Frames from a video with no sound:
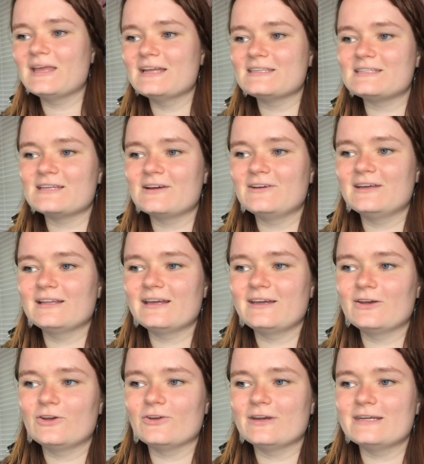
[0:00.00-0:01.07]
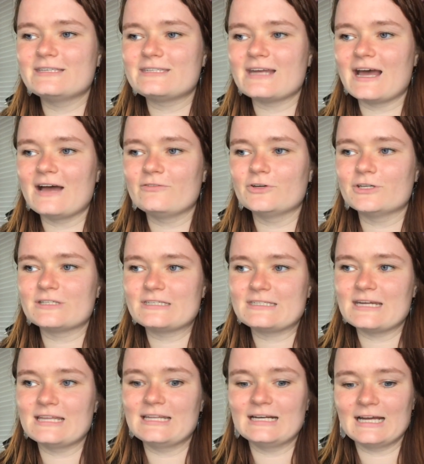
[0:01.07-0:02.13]
and so he like agrees to have her
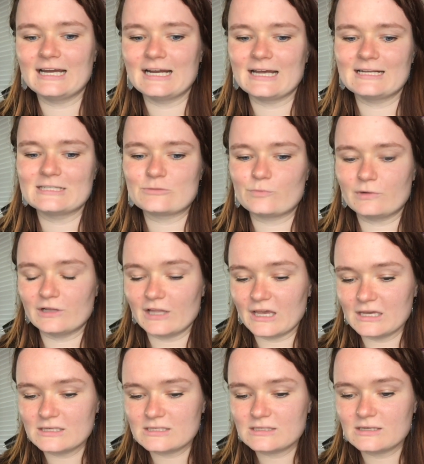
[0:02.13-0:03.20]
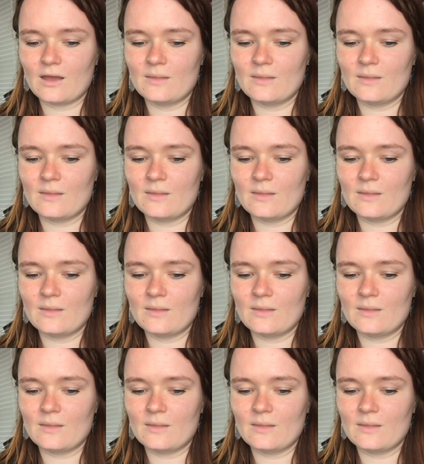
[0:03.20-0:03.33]
stay the night at his place